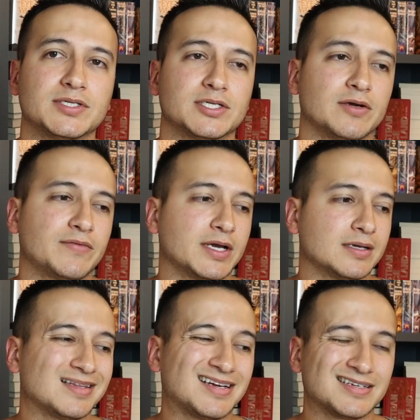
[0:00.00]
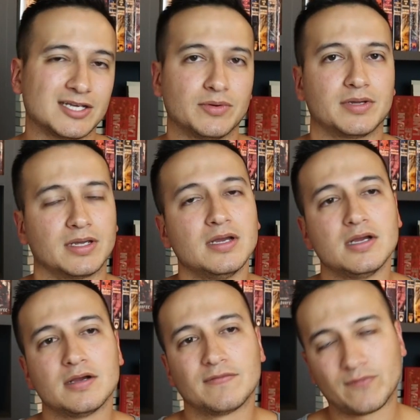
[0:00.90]
So I've got a lot going
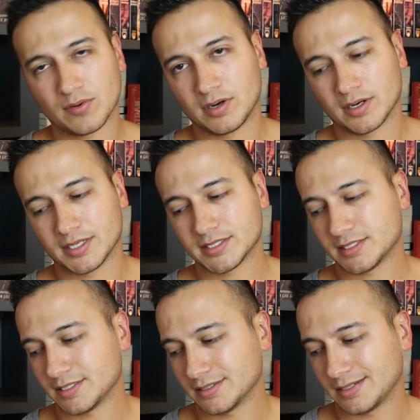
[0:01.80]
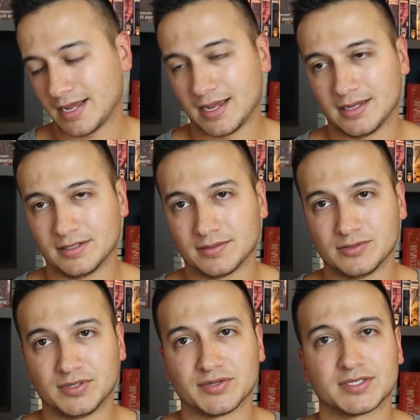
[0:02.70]
for August, and
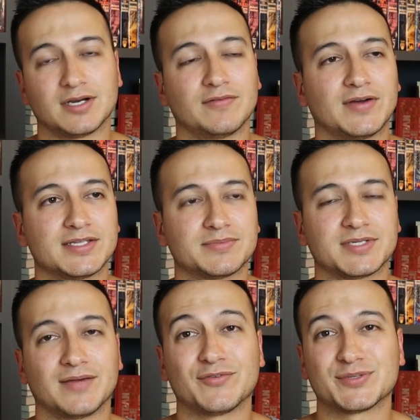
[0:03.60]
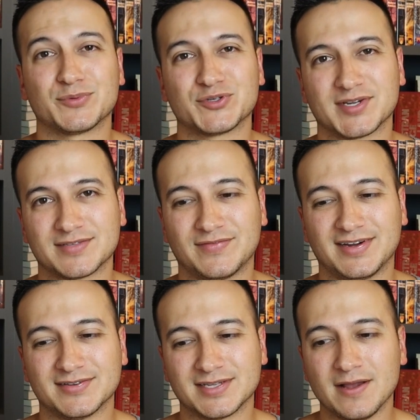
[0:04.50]
who knows, I'll find some time for some more Dresden
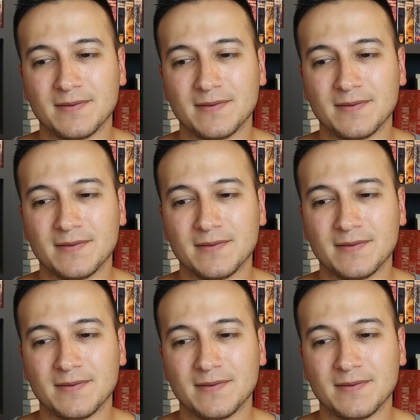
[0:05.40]
Files.